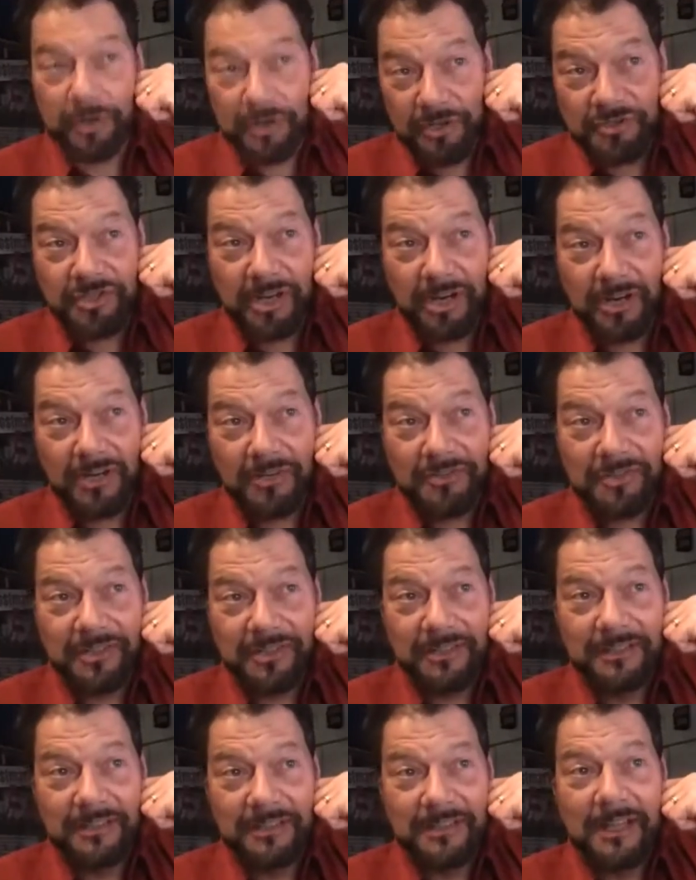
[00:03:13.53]
charge,
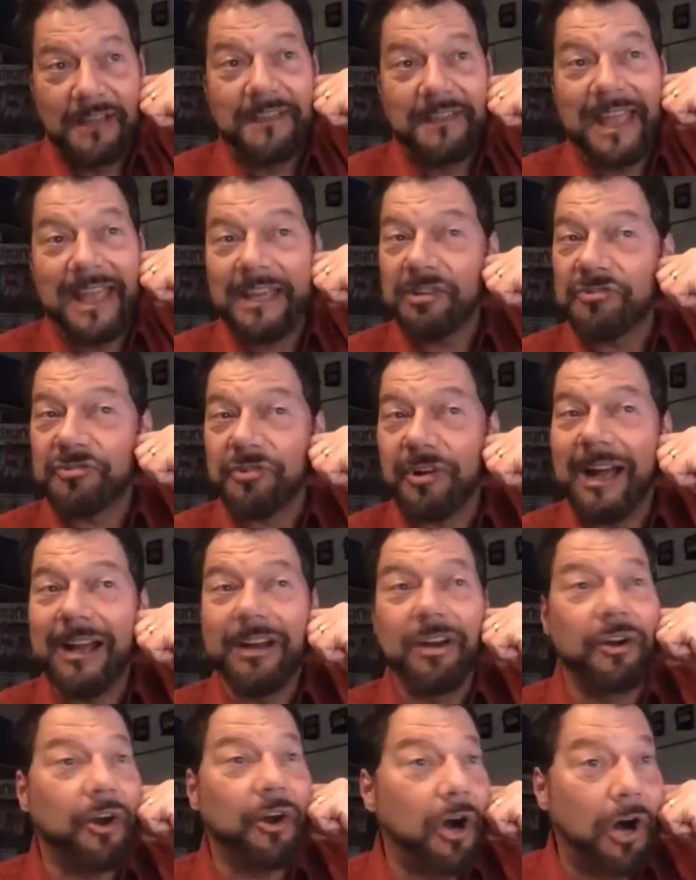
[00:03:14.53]
they can try her